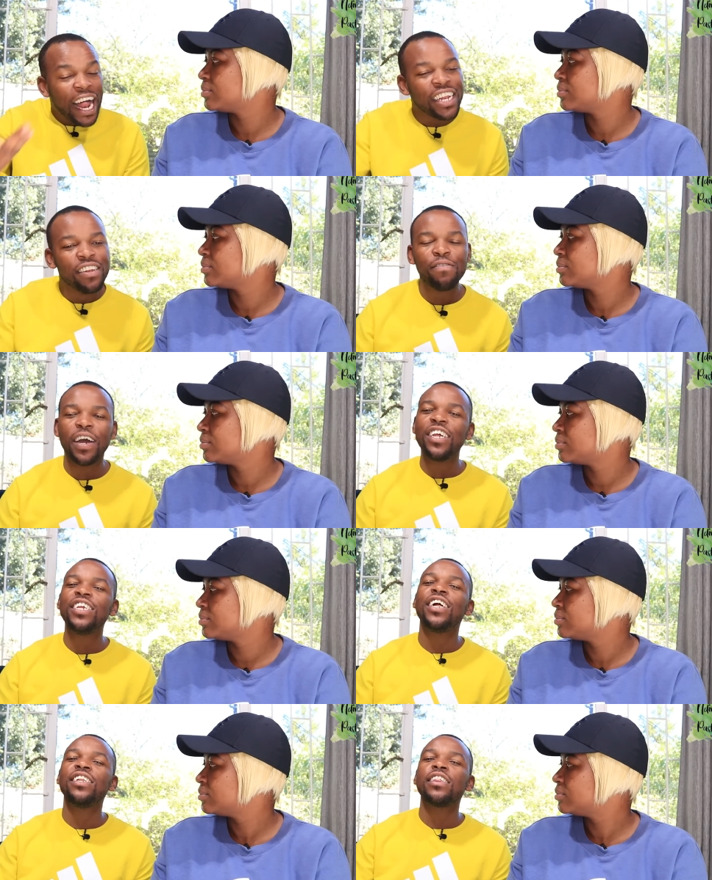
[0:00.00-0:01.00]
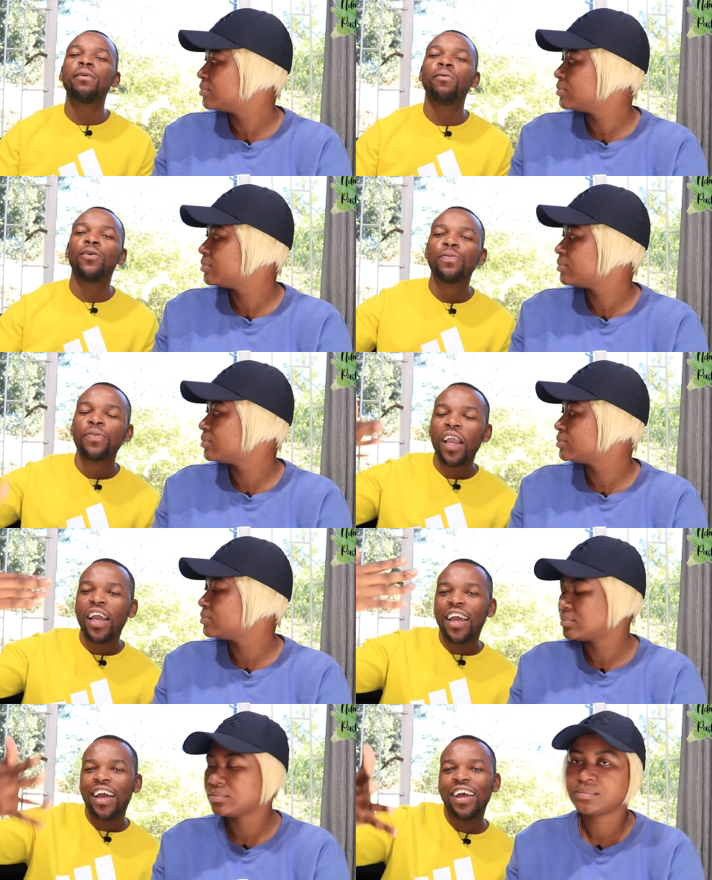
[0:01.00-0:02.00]
Speaker 1: than financially stable.
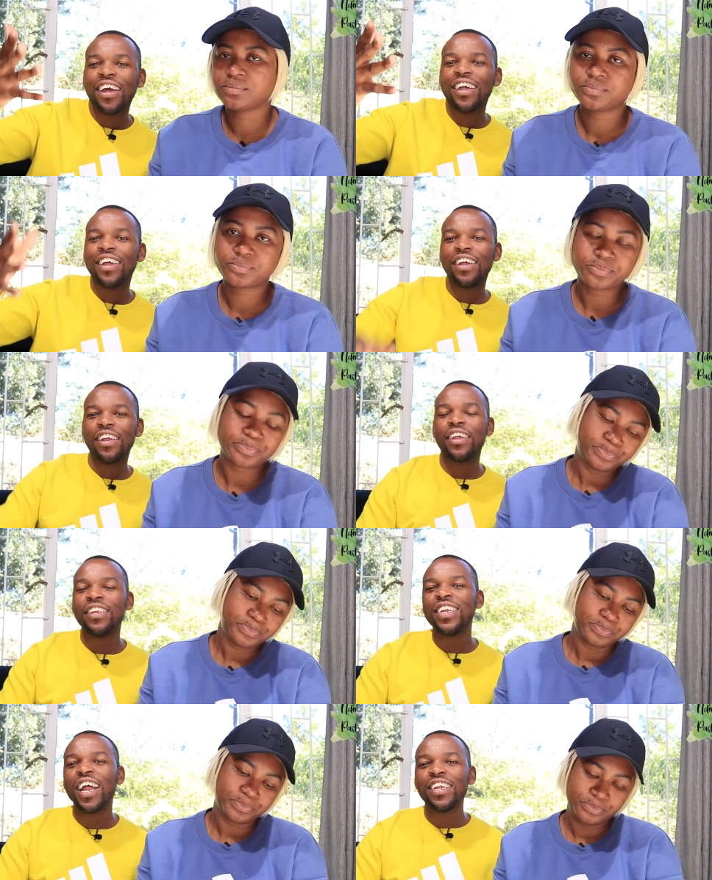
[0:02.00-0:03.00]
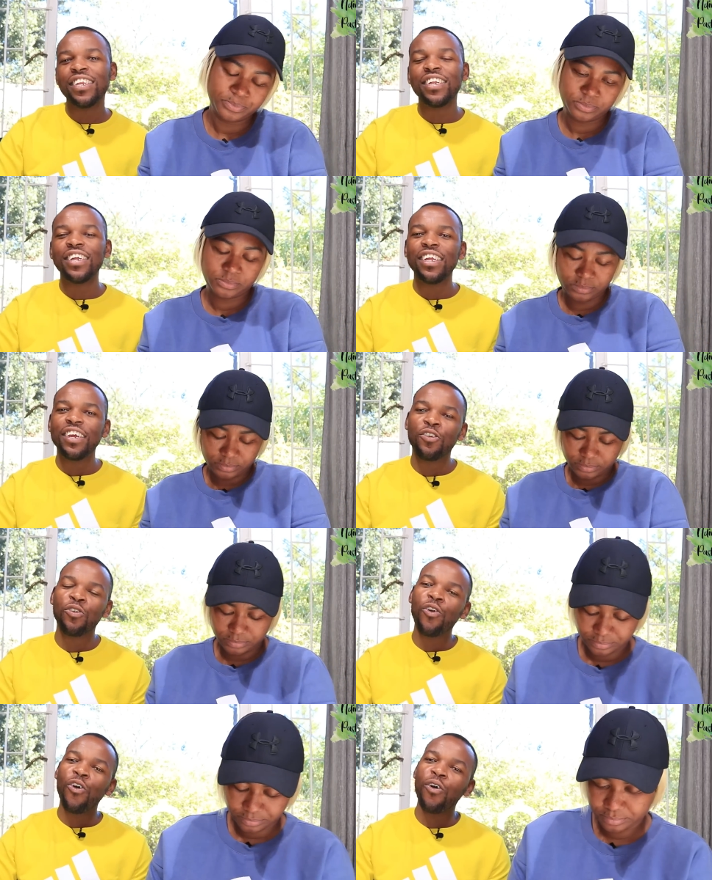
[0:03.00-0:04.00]
Nina Nitin,
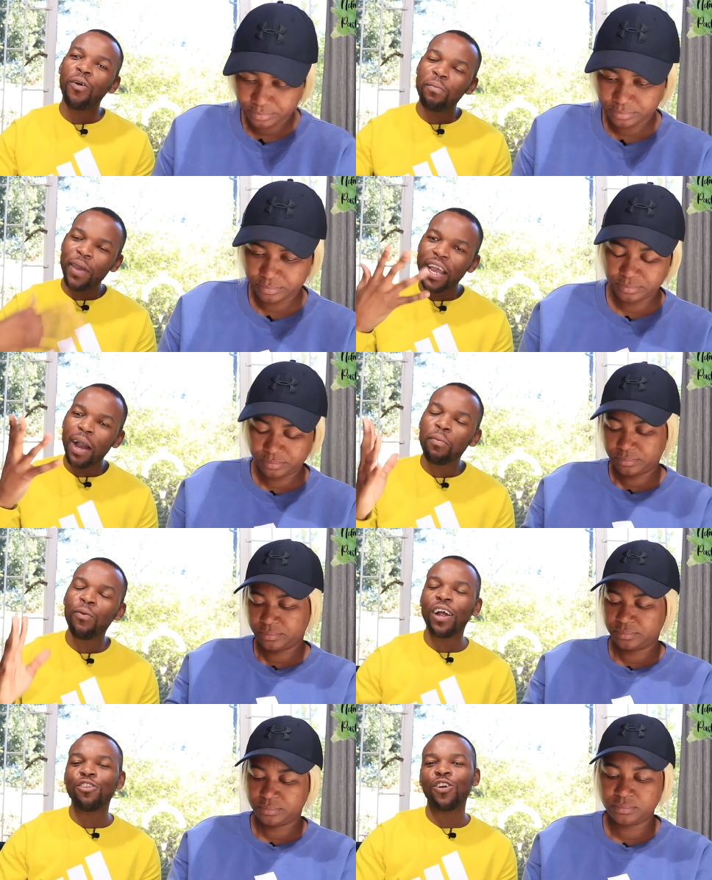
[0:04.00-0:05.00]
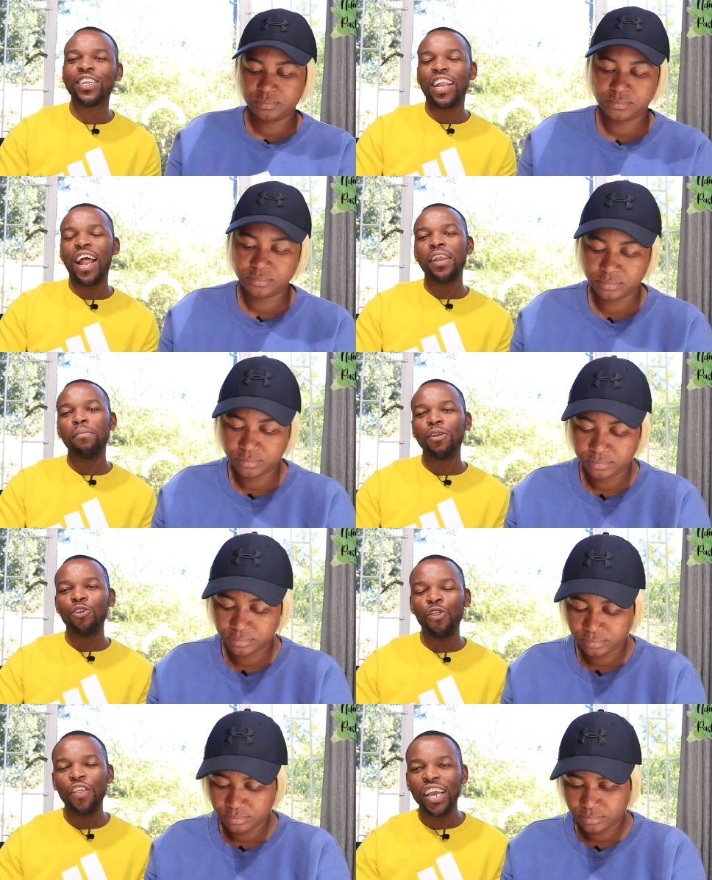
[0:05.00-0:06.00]
ngo make up with Doctor Nandipha. Do
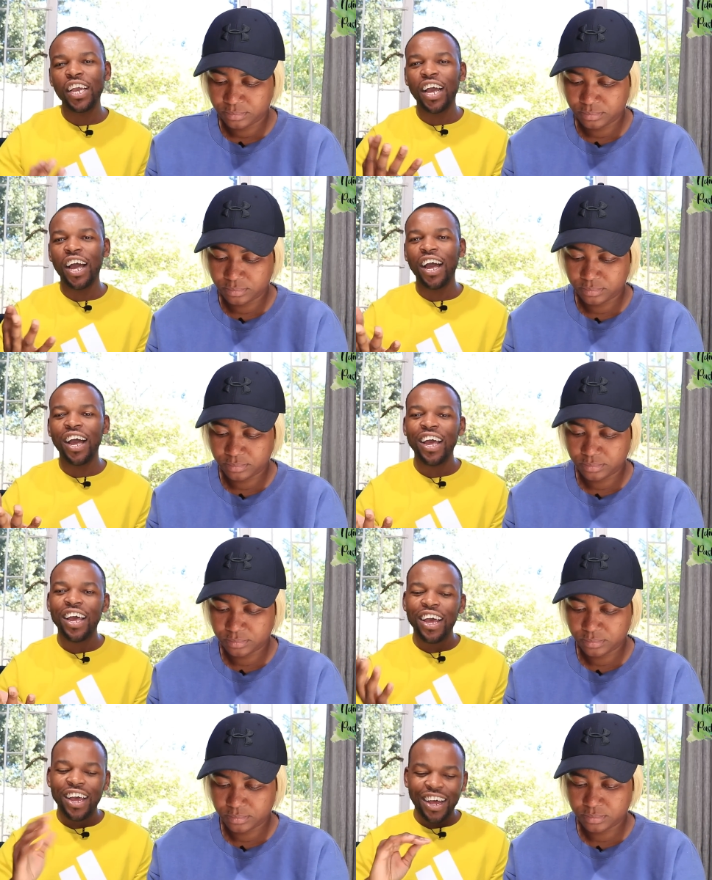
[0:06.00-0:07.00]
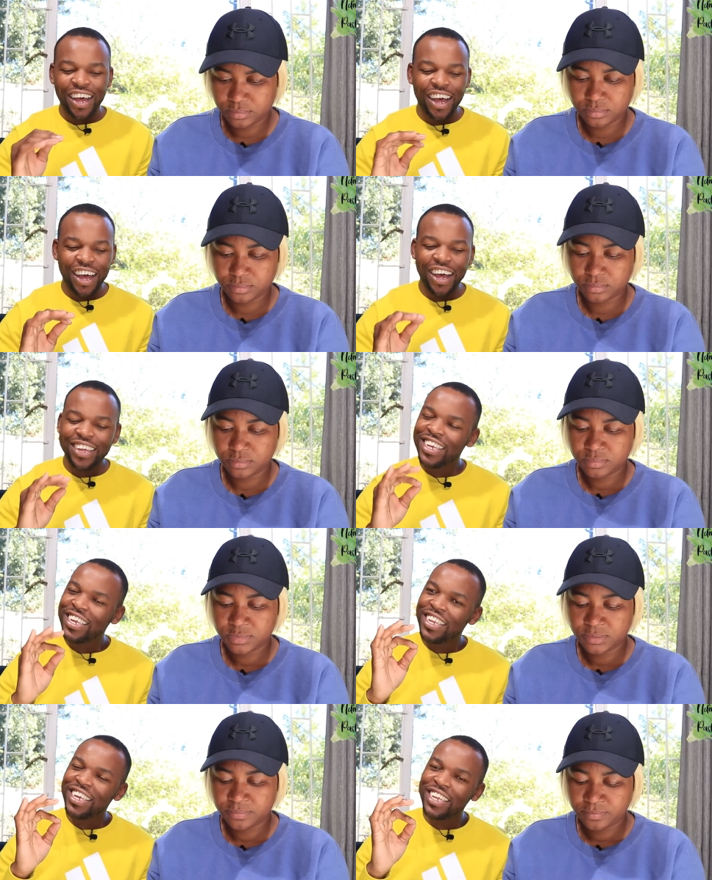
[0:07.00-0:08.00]
you think... Uh, Uh,
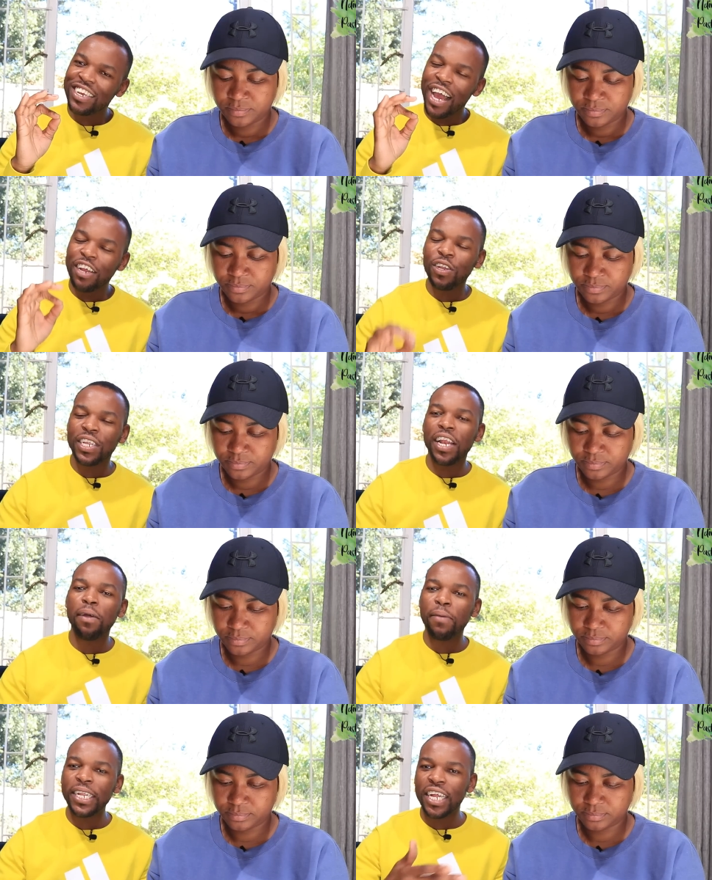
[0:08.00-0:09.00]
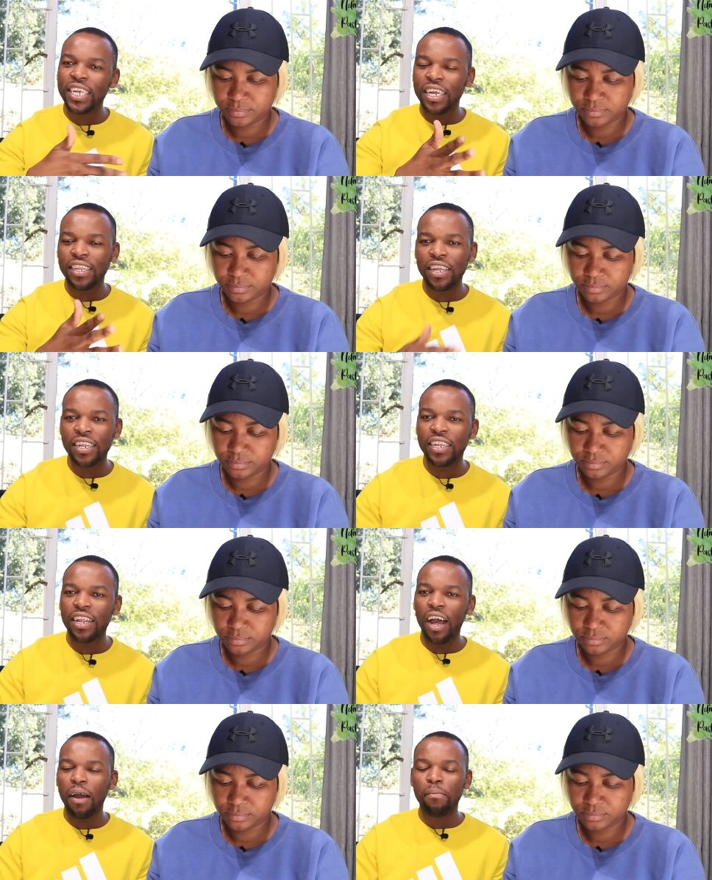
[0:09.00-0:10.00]
she, she's trying to send a message, as this
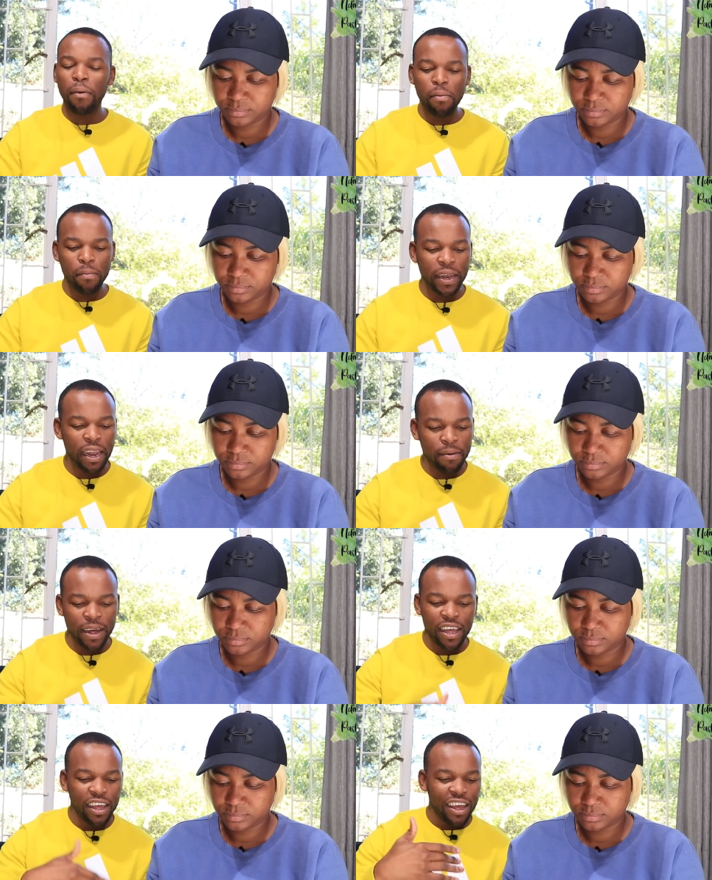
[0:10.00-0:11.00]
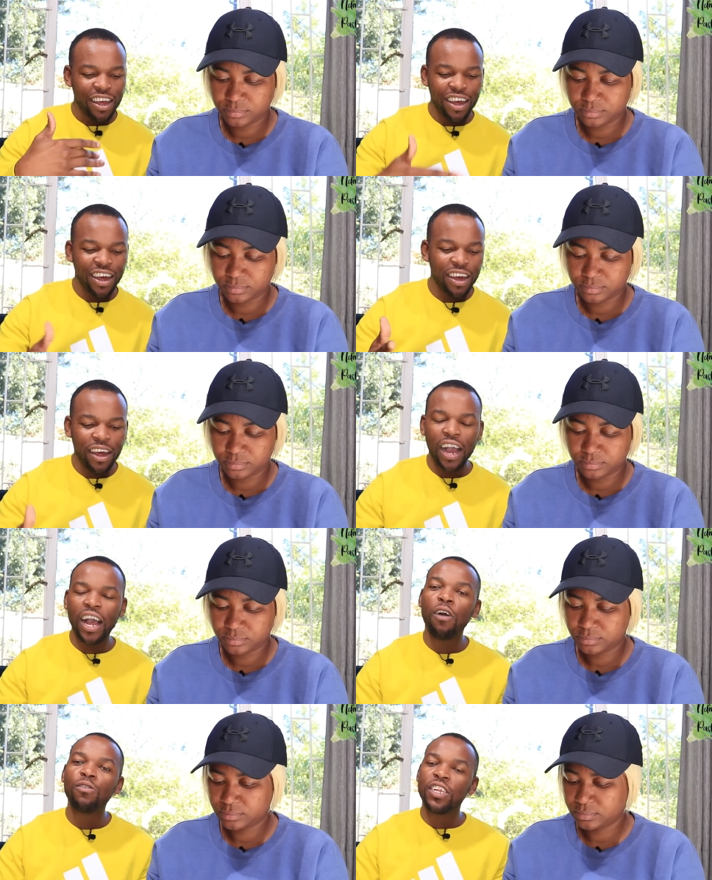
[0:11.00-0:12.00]
uh, Mapepa Ndaba uh,
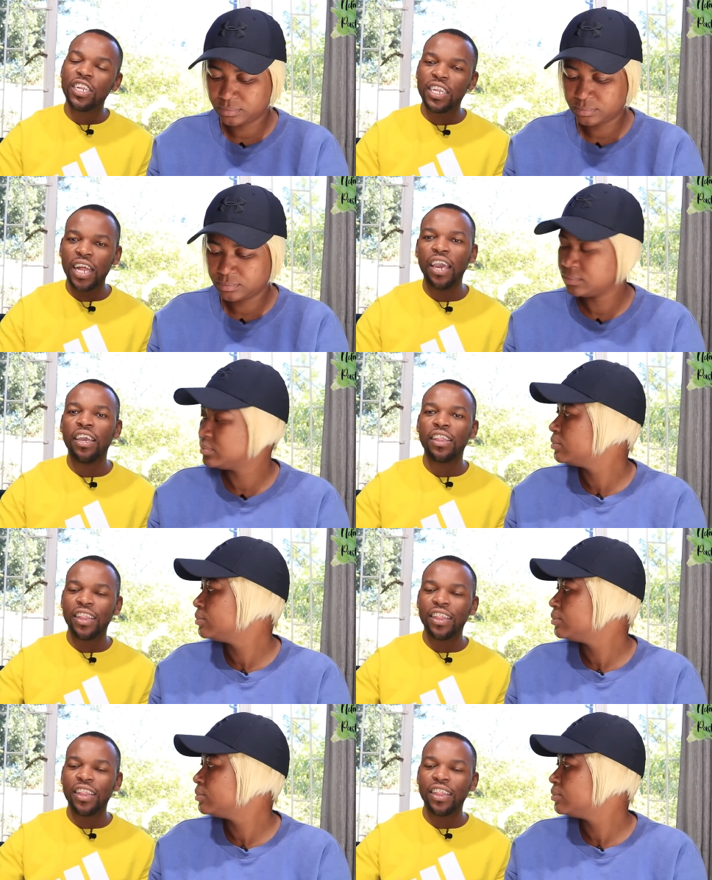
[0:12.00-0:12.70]
account is saying,